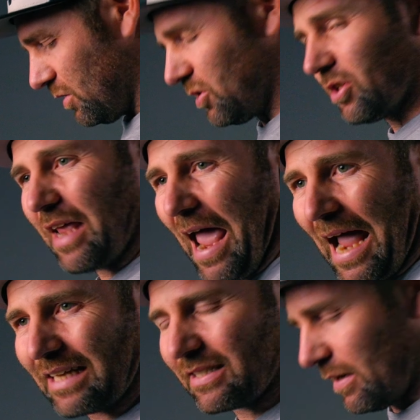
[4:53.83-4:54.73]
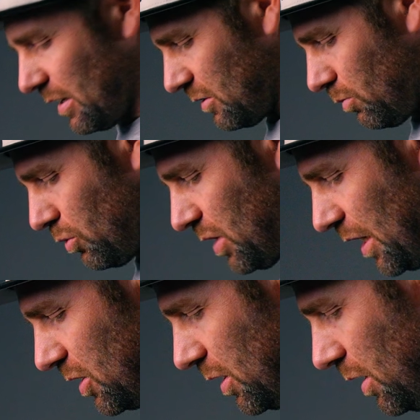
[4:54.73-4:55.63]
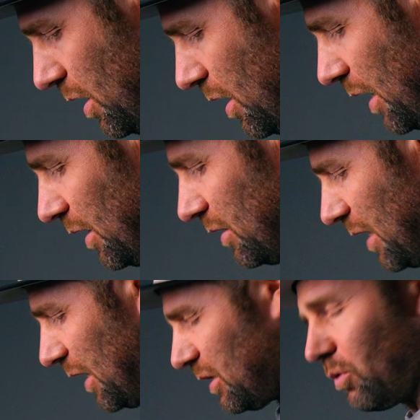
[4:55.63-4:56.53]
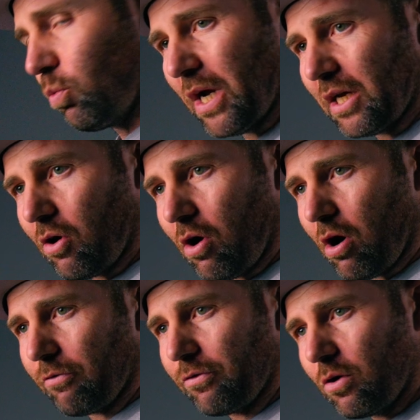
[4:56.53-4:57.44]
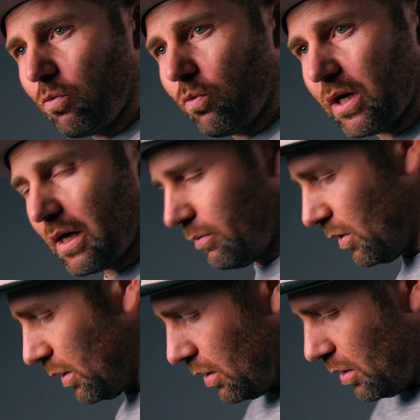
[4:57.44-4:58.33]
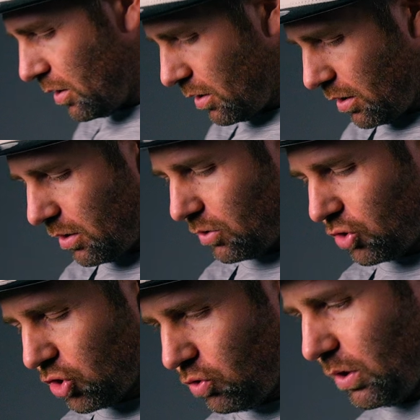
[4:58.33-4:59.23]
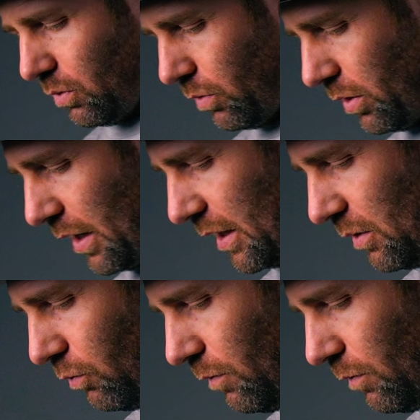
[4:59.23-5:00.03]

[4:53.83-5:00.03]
this just adds extra protection and it takes the weight off when I'm not uh, shooting with it. I can